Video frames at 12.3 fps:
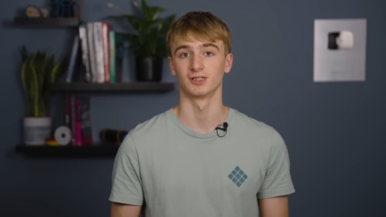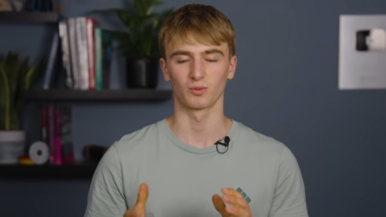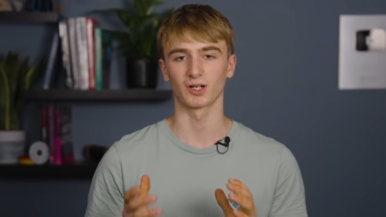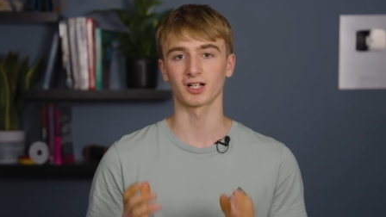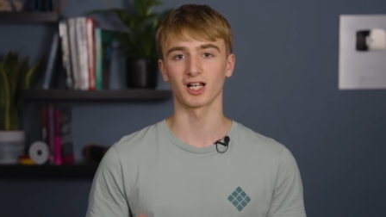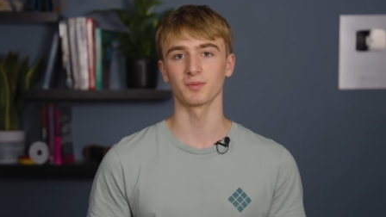
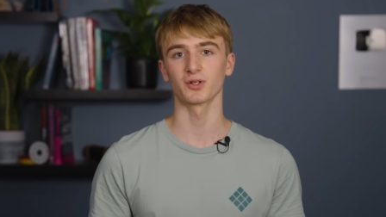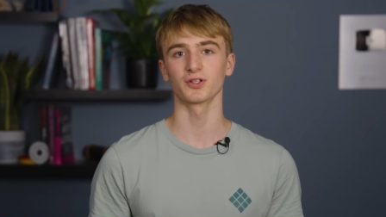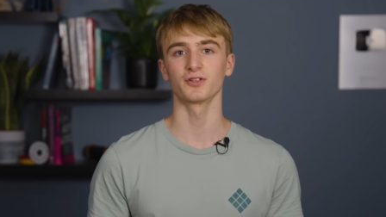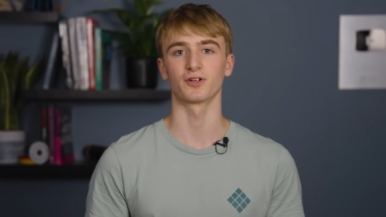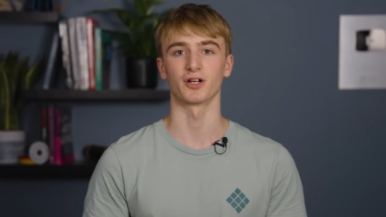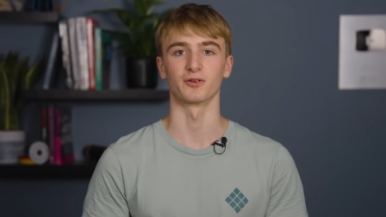When climbing on
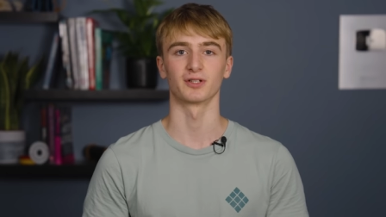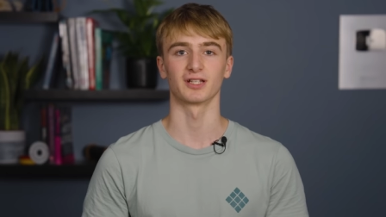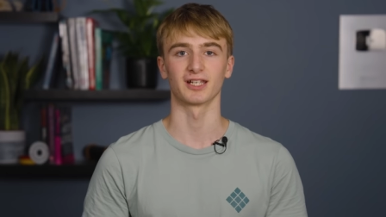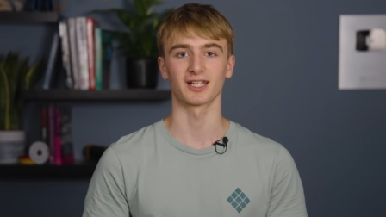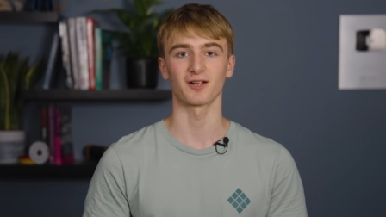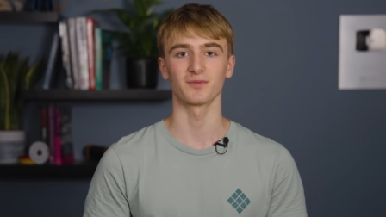your own,
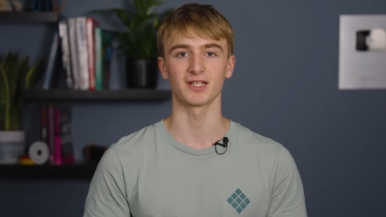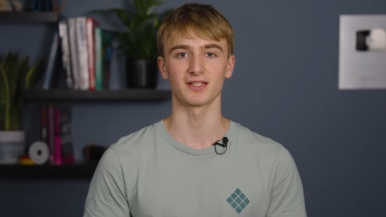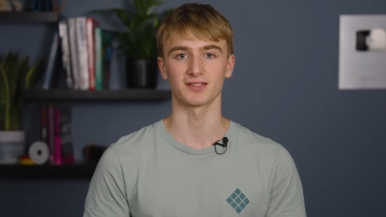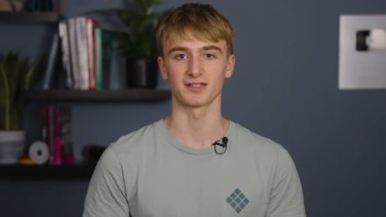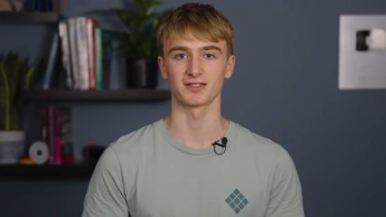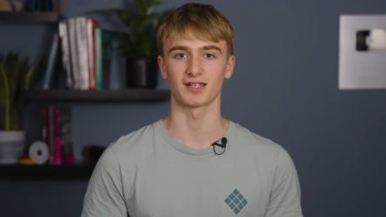it can be
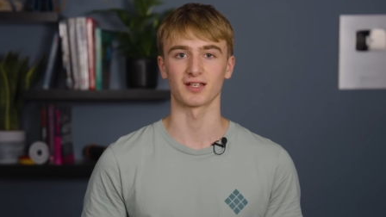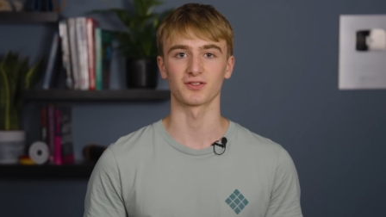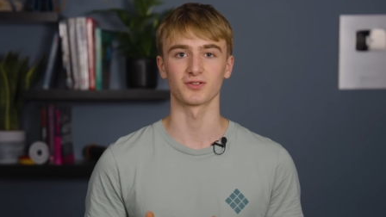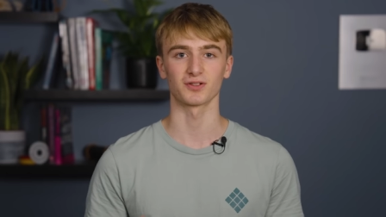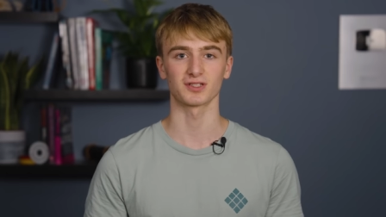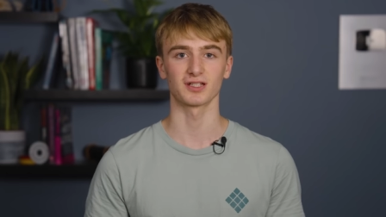easy to get
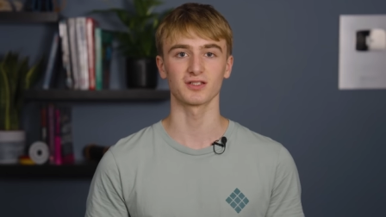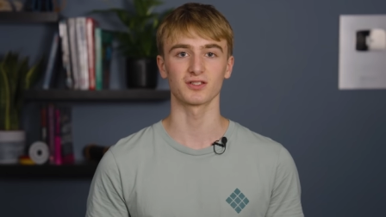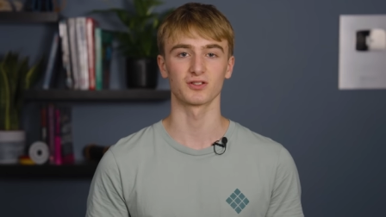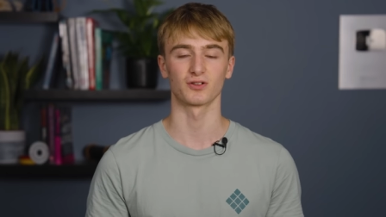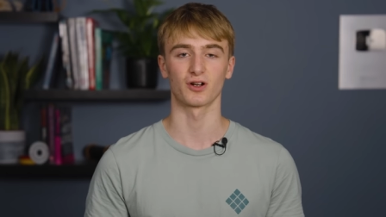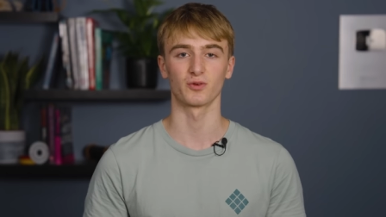sucked
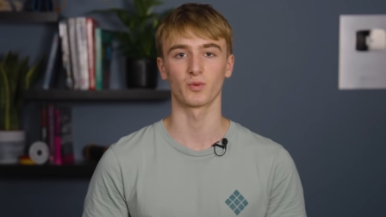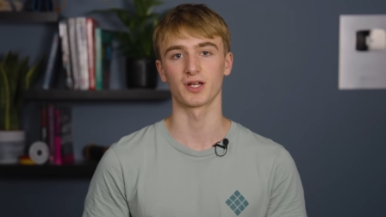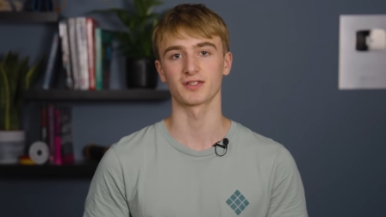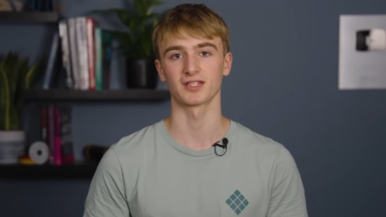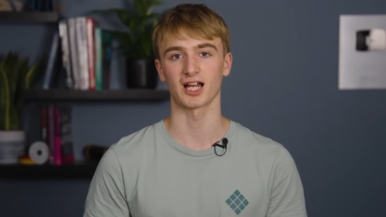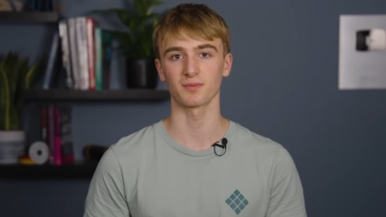into your own
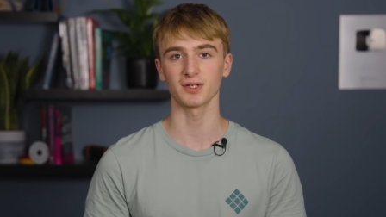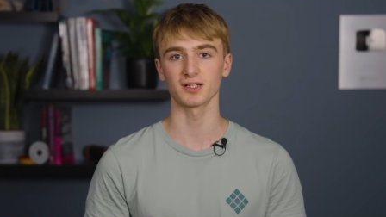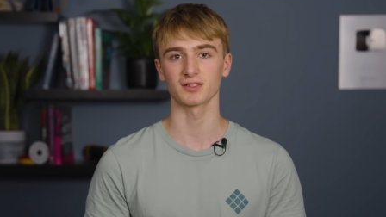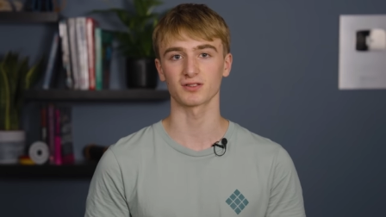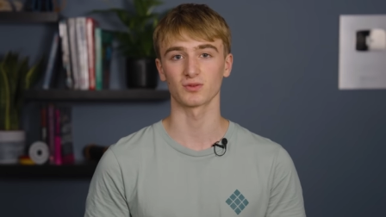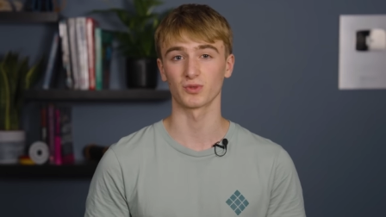ways and
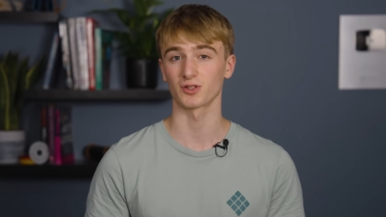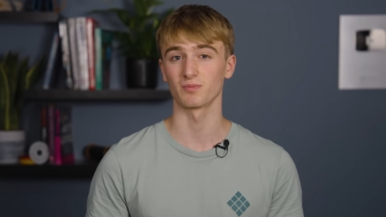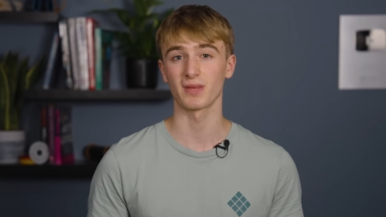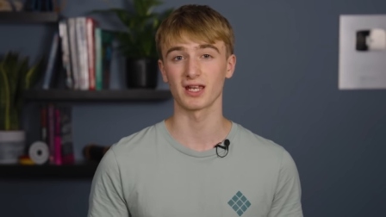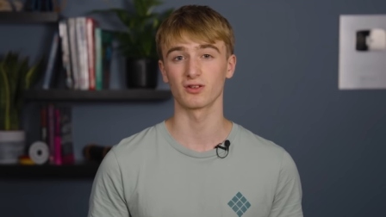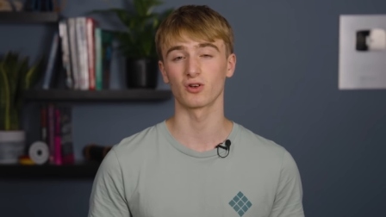habits, which
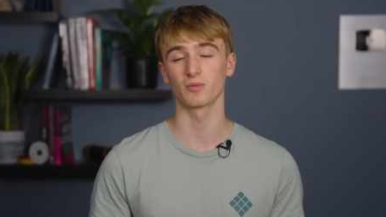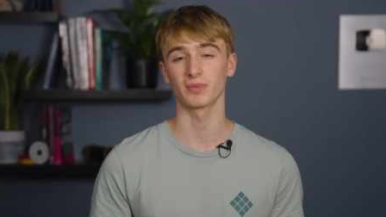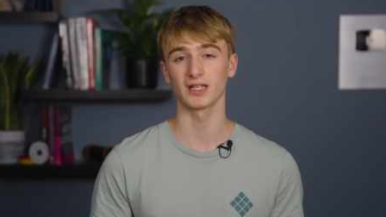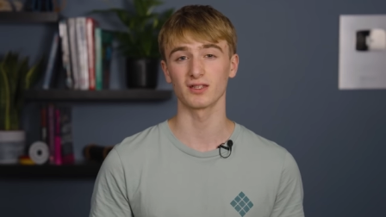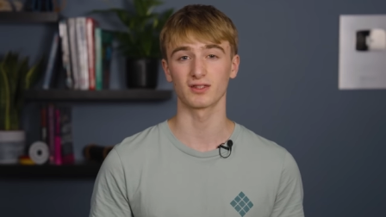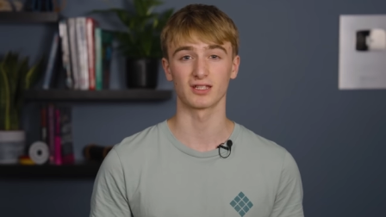may not
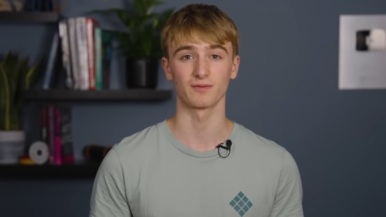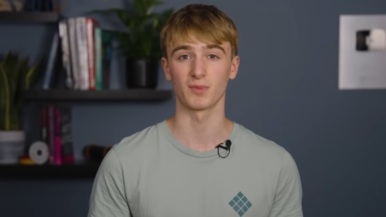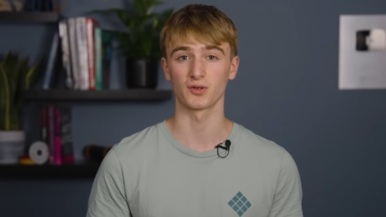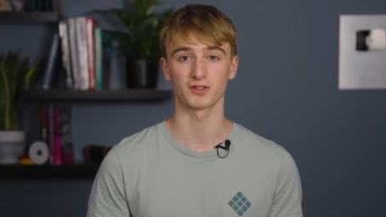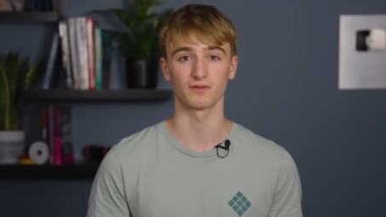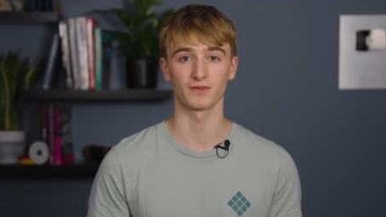be the
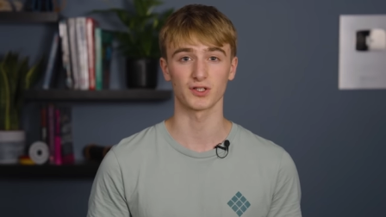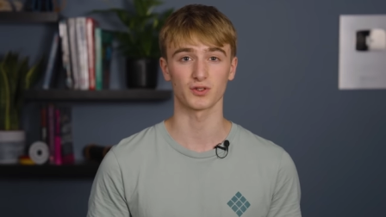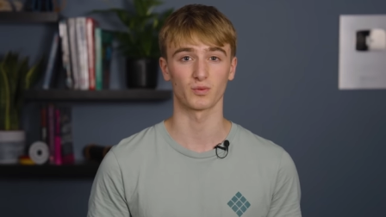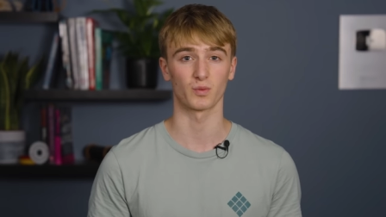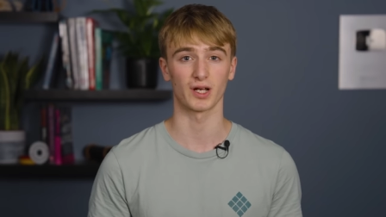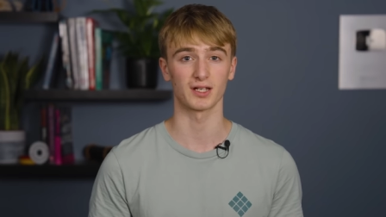most
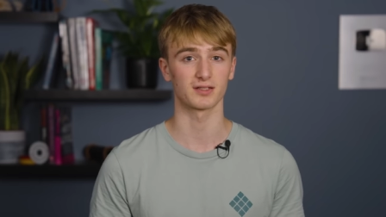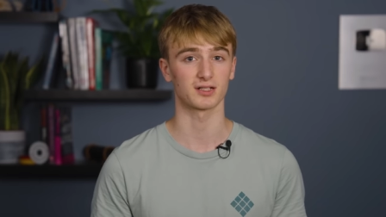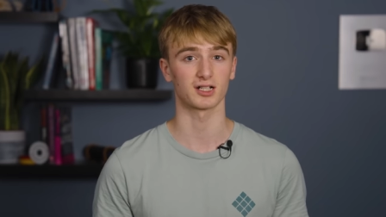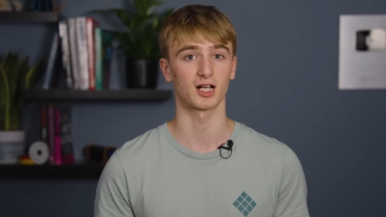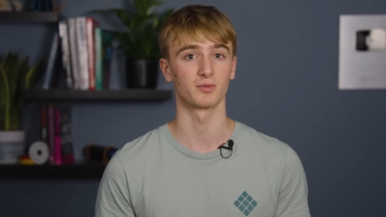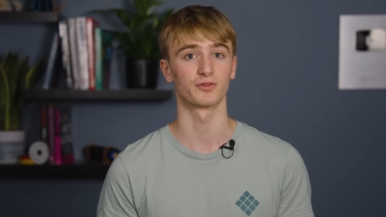efficient way to
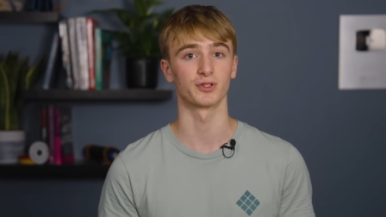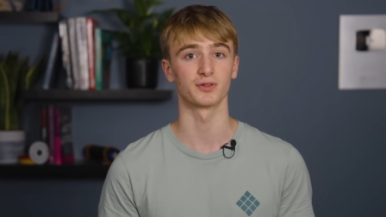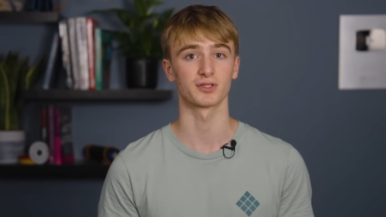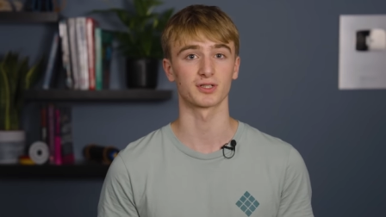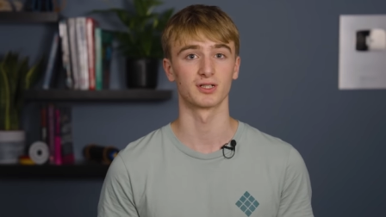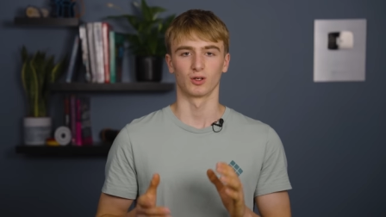climb a
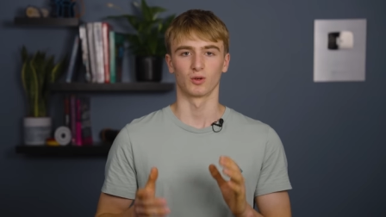route.